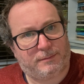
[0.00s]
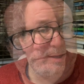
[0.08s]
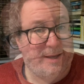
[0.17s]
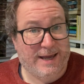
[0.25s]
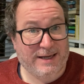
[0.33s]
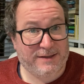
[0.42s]

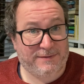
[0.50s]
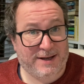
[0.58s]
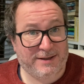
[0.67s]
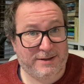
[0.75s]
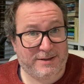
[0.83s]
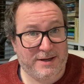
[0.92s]
Ace
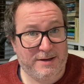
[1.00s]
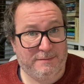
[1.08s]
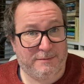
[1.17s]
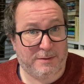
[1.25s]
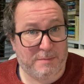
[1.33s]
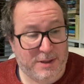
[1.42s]
Fantasy
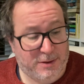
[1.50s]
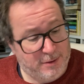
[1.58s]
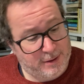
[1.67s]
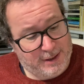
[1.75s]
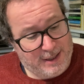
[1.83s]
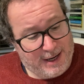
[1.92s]
from the
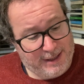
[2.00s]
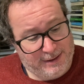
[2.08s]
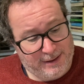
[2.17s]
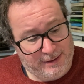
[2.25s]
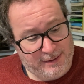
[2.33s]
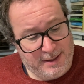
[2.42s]

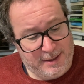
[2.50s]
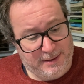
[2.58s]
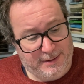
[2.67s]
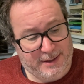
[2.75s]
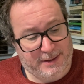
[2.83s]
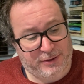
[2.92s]
mid-1980s,
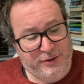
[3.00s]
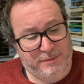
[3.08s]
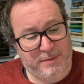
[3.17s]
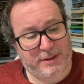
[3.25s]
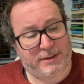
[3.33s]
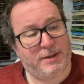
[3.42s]
Dennis
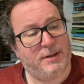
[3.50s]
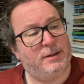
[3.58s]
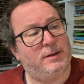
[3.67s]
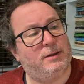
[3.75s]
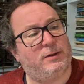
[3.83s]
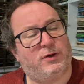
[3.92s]
Schmidt,
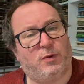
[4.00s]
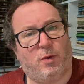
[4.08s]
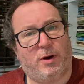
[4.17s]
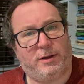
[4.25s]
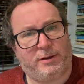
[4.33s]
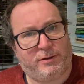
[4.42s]

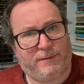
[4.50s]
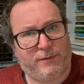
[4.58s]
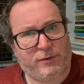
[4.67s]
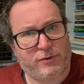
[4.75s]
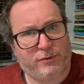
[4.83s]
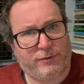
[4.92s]
Twilight of the
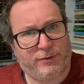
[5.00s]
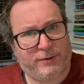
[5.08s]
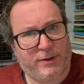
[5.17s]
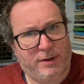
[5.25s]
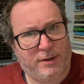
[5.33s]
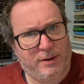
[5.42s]
Gods,
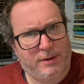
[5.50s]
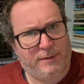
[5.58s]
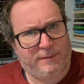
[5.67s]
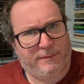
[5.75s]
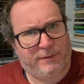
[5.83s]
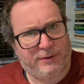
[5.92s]
The
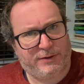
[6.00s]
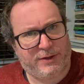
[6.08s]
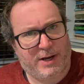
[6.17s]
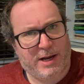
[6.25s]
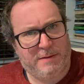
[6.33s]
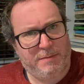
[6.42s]
First
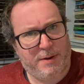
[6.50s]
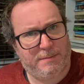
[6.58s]
Name.